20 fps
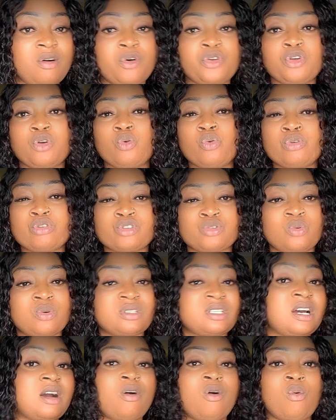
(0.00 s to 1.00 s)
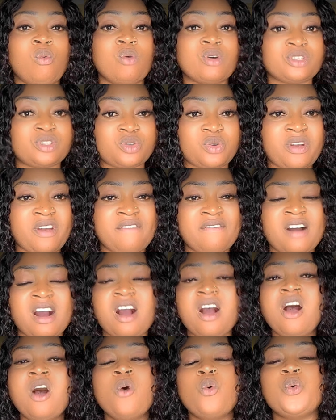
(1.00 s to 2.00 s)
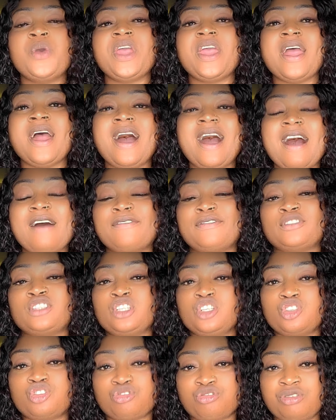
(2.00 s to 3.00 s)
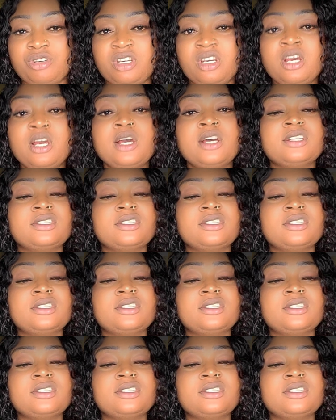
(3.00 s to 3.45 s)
or your rose water or whatsoever. We have tea tree.